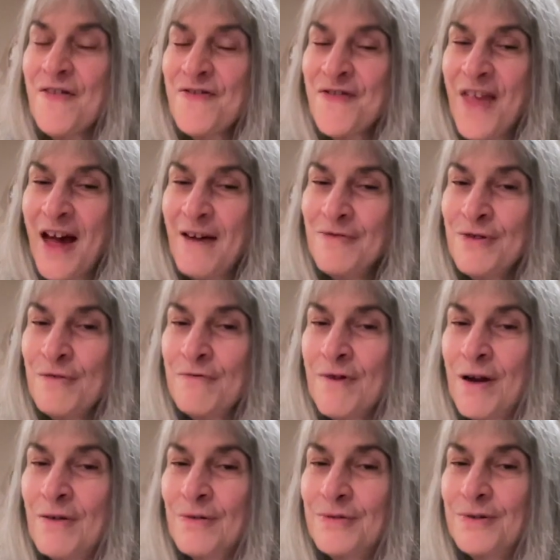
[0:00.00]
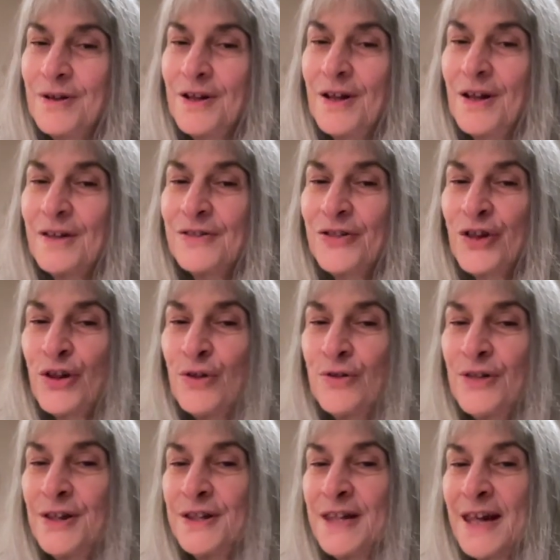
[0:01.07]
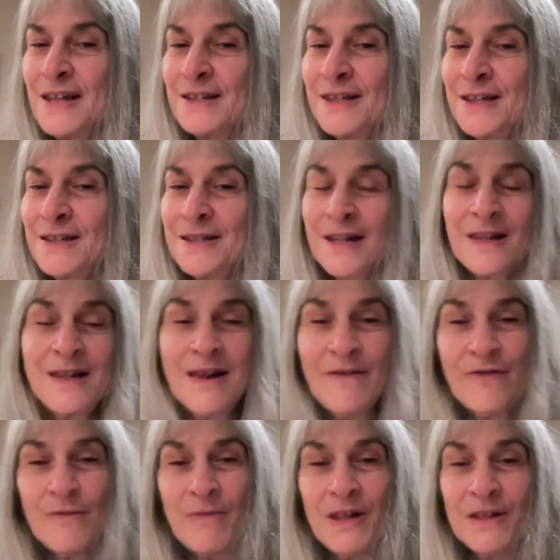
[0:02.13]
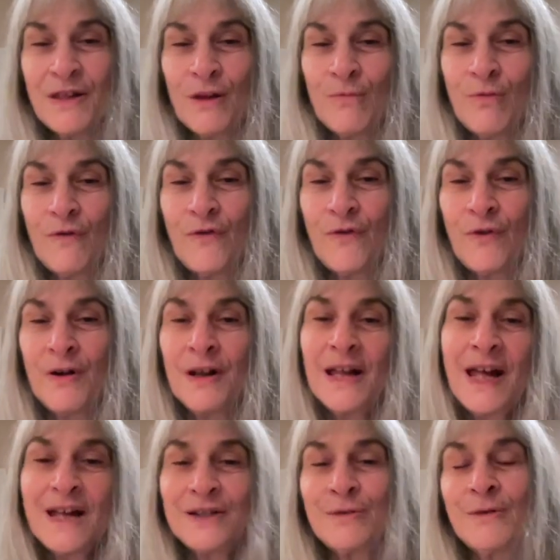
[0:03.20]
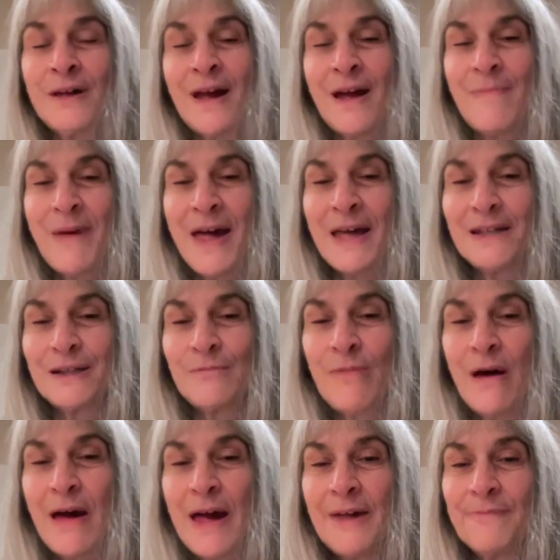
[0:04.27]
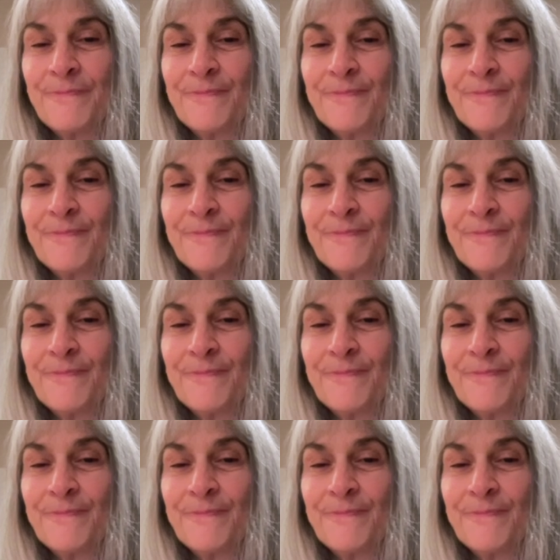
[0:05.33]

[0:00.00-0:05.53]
down the road to the dentist I'd never been to before. And guess what I passed by?